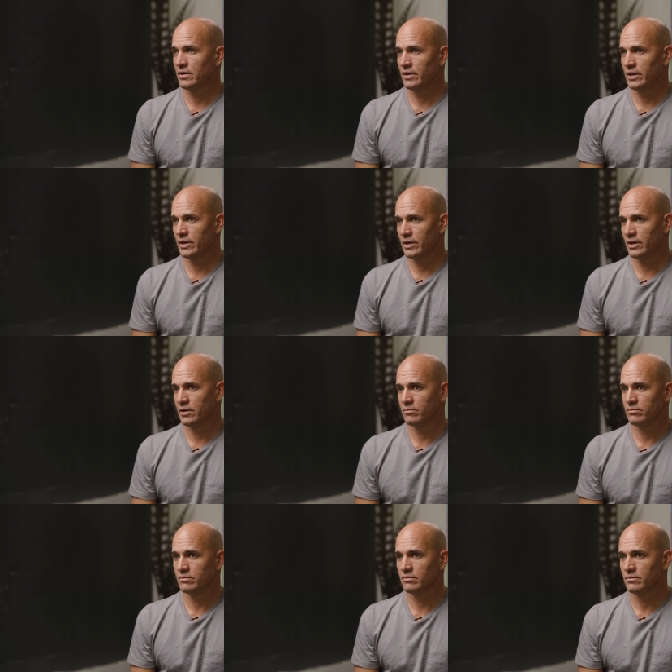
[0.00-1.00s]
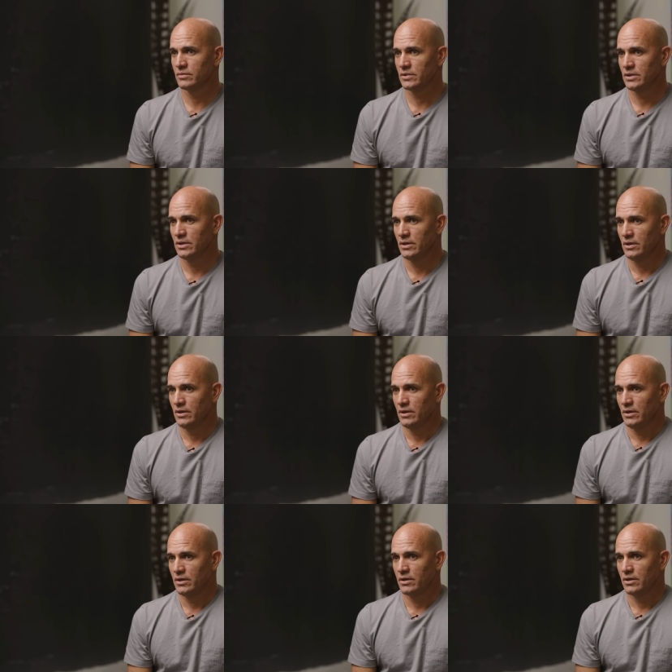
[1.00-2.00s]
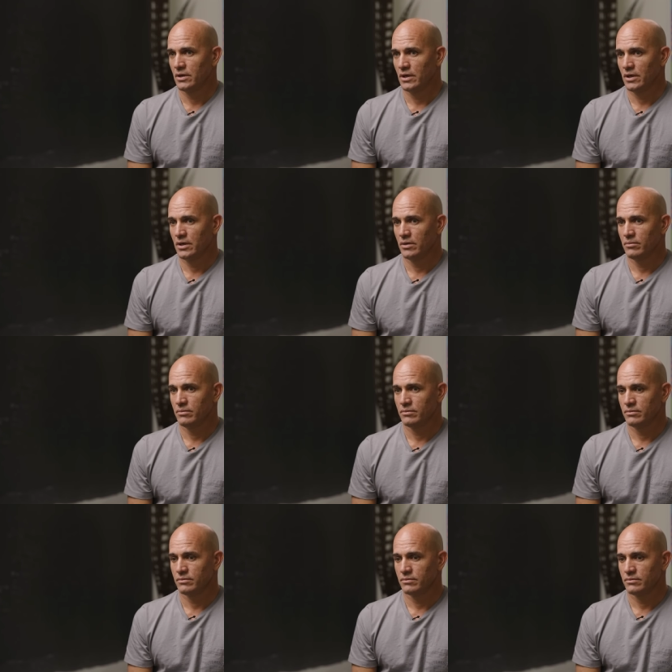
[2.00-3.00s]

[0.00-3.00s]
And um, um,